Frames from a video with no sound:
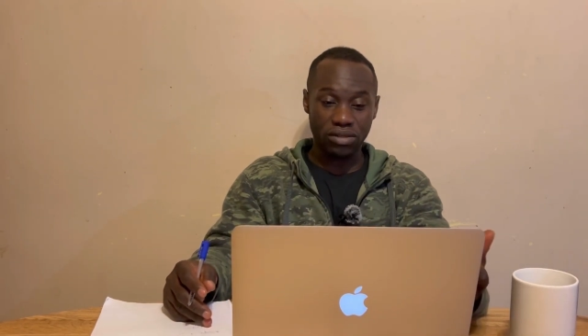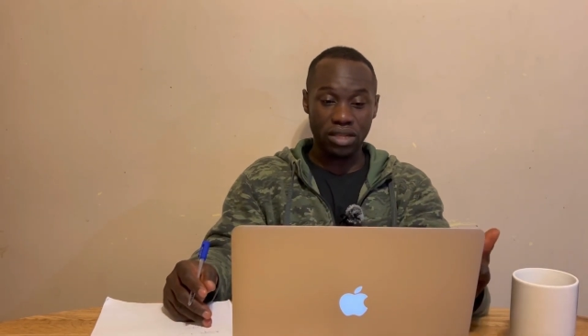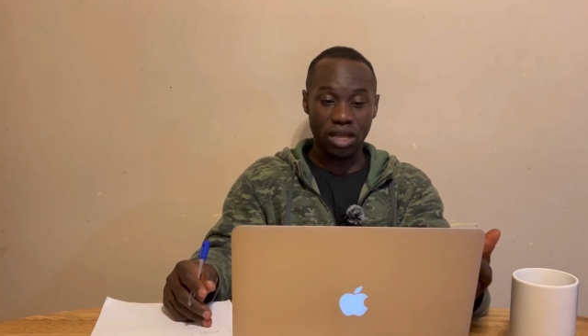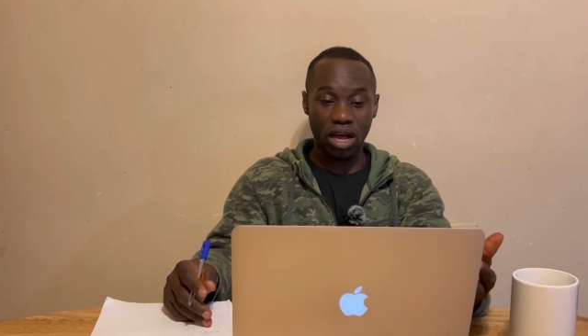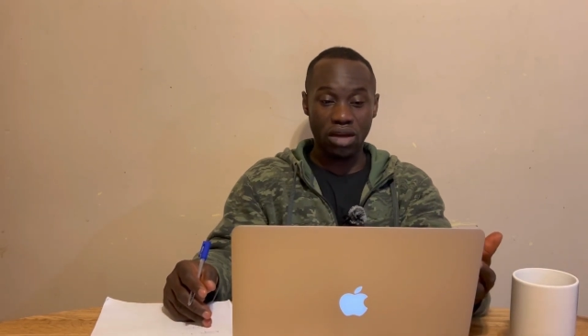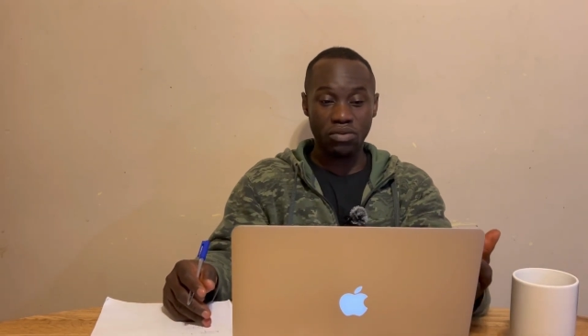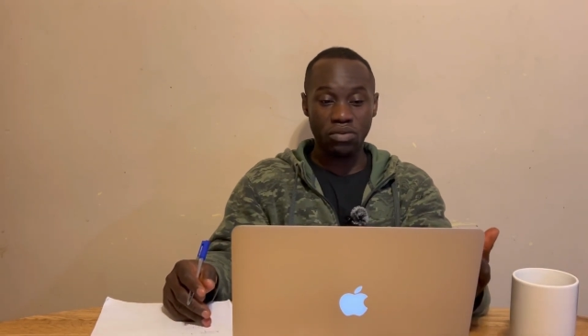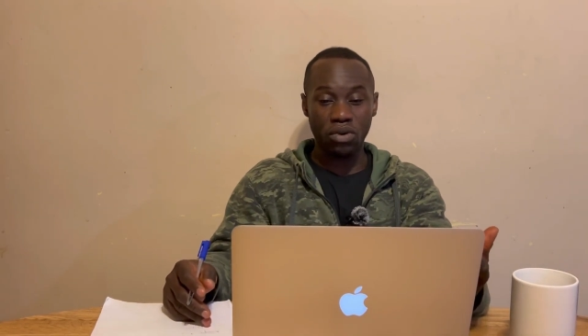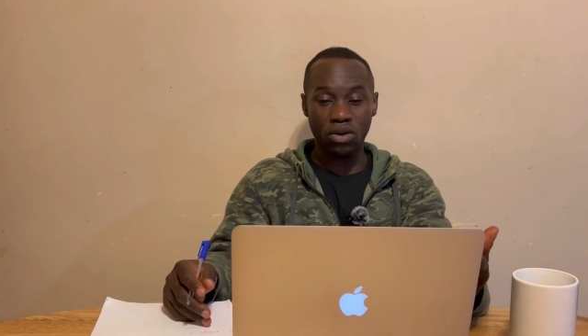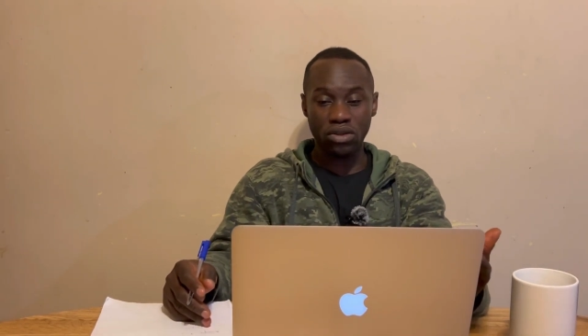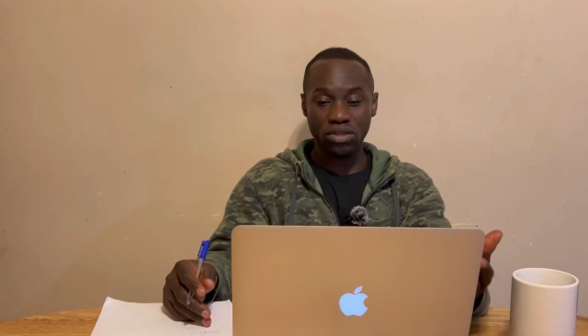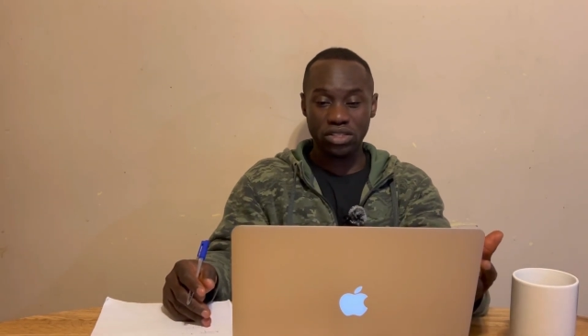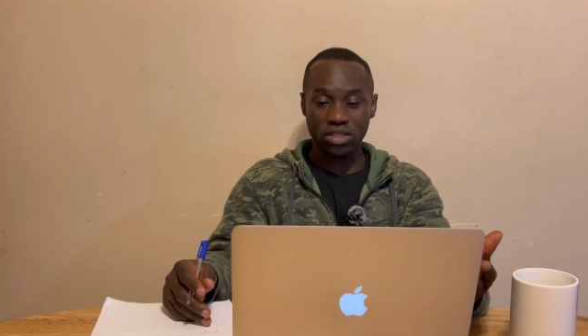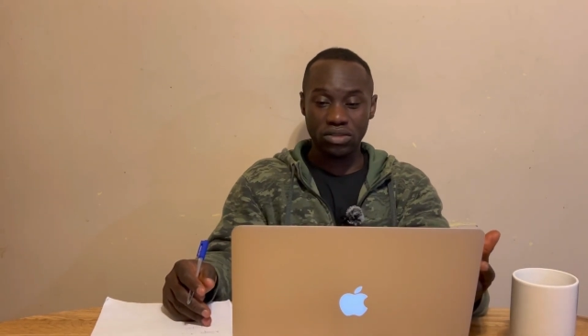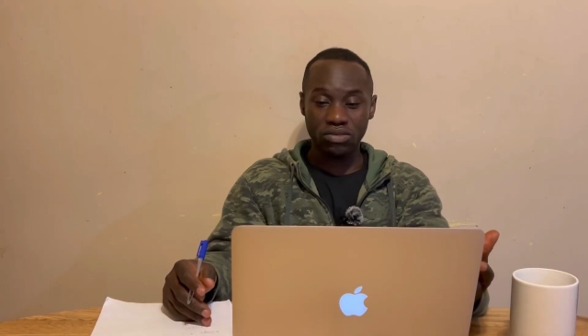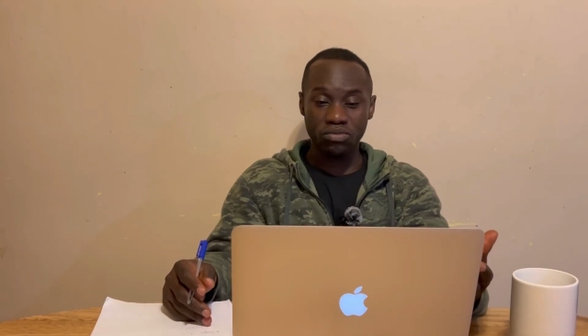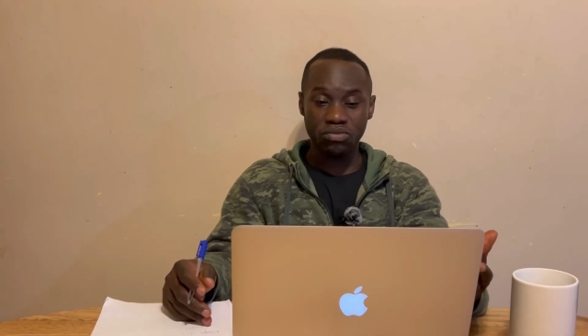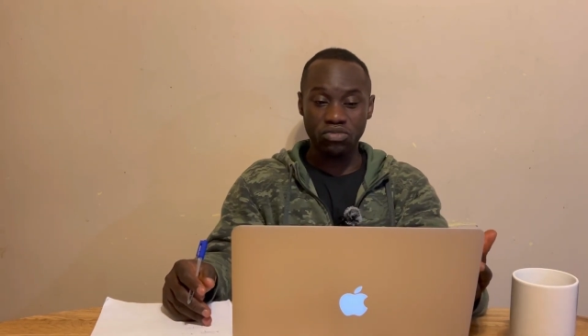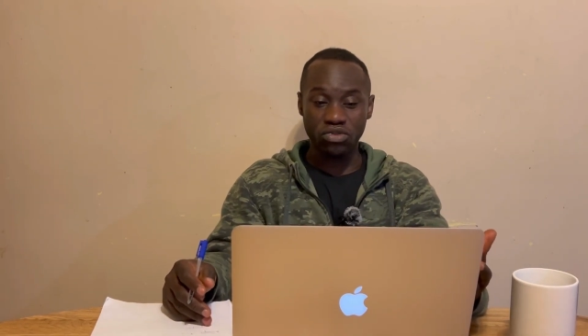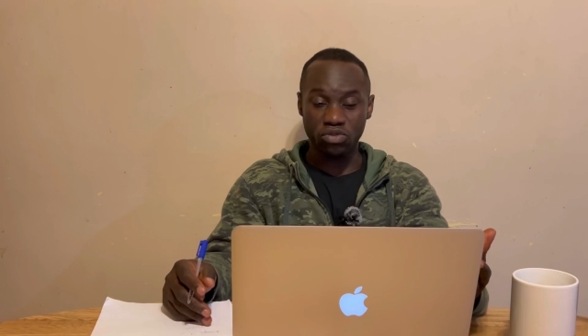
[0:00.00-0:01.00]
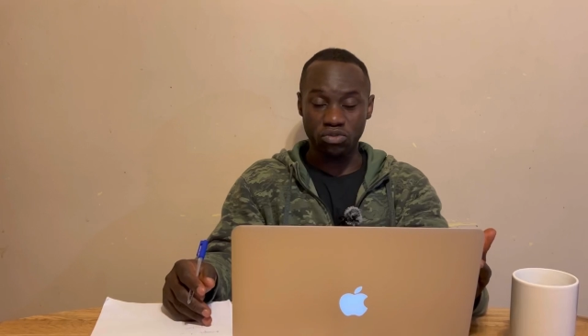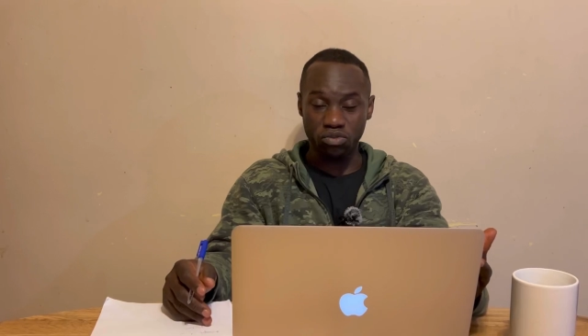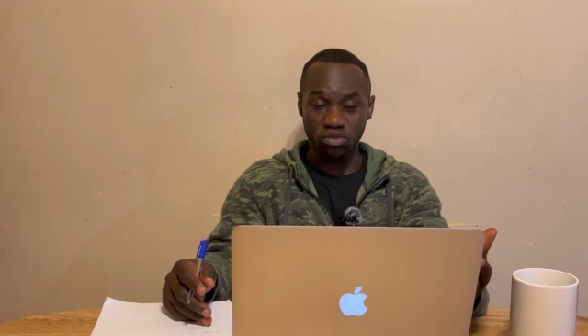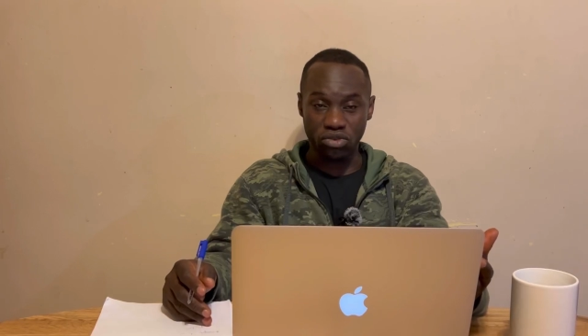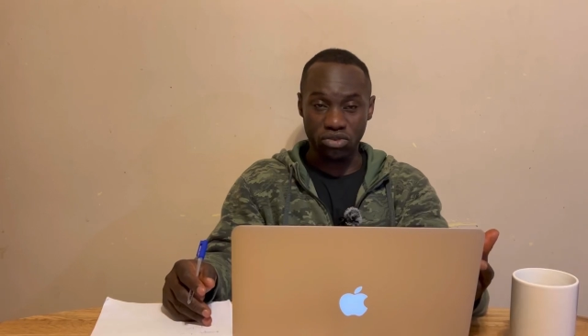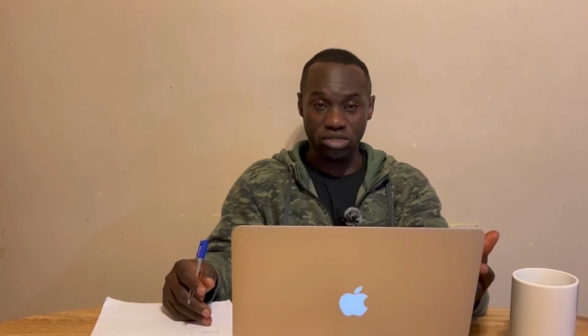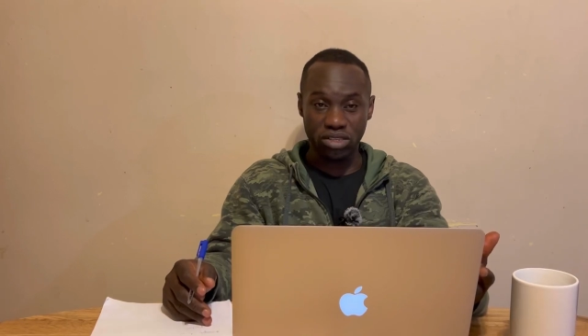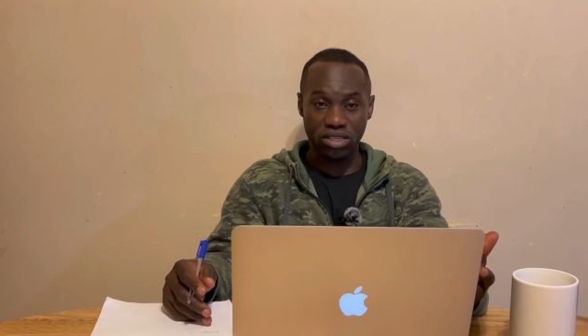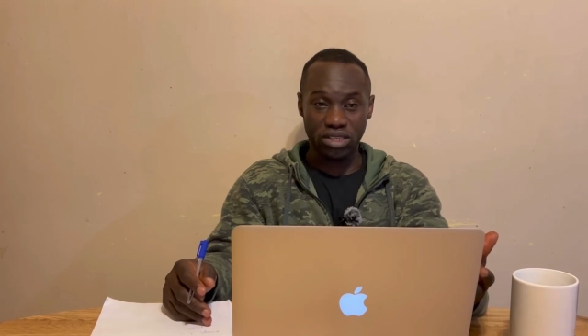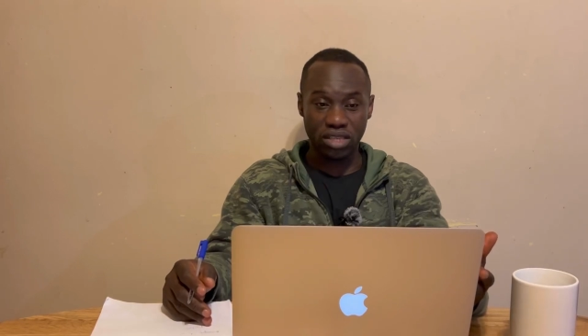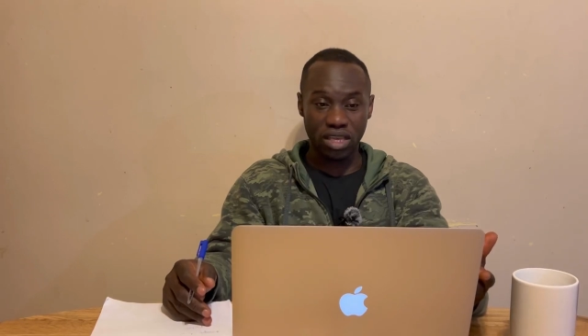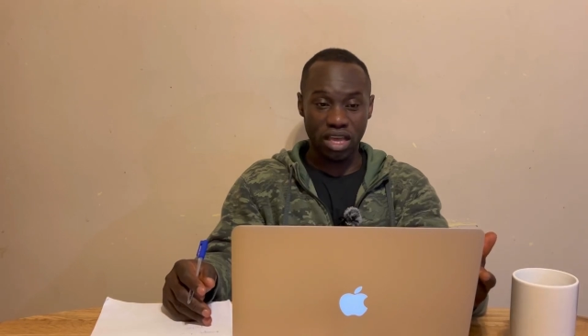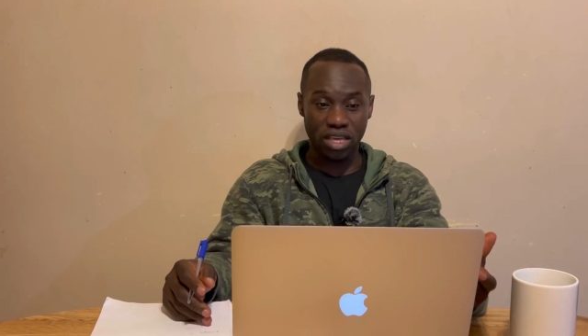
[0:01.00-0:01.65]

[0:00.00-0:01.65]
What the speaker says: Now, what would this